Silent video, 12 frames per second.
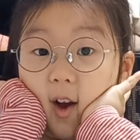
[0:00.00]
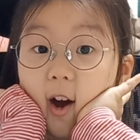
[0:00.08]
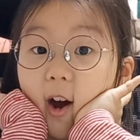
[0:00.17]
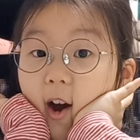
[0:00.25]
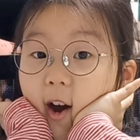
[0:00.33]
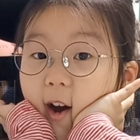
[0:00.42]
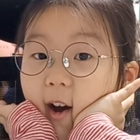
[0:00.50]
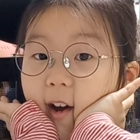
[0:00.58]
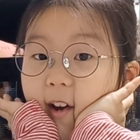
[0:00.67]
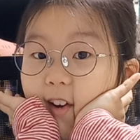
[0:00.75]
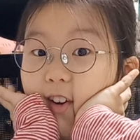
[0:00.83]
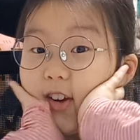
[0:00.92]

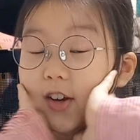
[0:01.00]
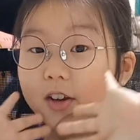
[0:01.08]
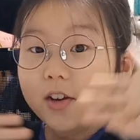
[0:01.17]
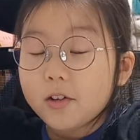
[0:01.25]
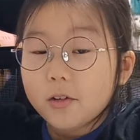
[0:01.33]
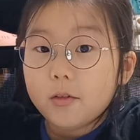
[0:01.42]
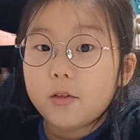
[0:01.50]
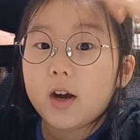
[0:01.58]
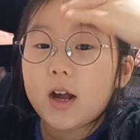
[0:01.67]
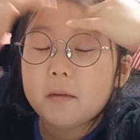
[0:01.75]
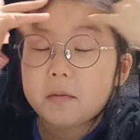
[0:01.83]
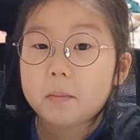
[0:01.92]
I do
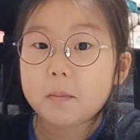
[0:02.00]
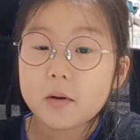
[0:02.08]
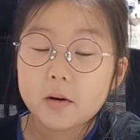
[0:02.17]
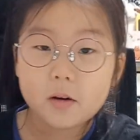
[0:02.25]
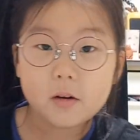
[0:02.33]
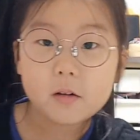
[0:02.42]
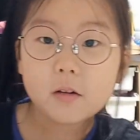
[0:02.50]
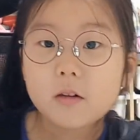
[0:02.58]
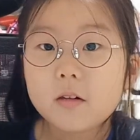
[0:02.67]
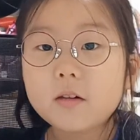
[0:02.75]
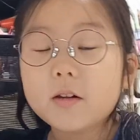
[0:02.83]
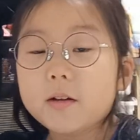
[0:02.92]
have a pearl.